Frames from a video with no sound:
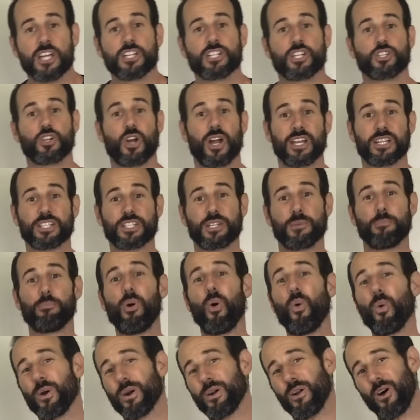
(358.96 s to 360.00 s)
to try and
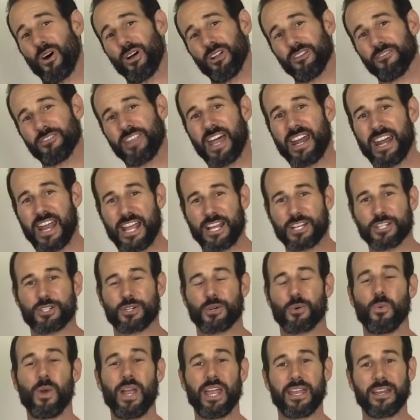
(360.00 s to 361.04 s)
support all of that
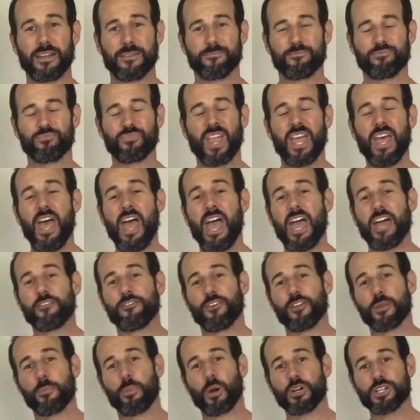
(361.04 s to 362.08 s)
extra weight. And
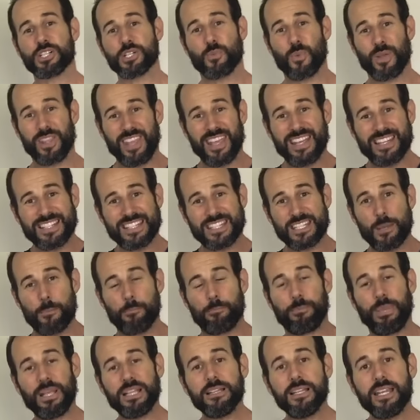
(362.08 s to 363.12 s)
for the person with
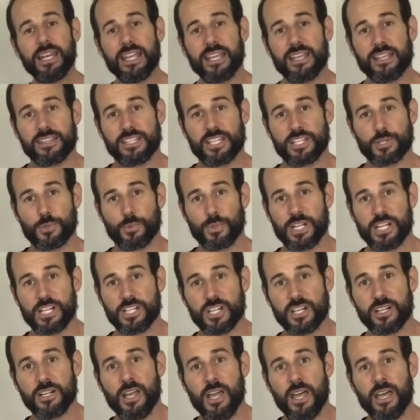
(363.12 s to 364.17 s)
instability in this
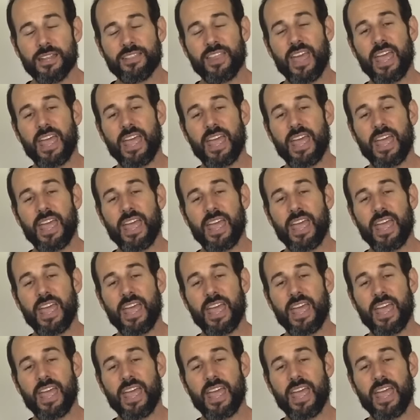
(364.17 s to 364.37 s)
region, the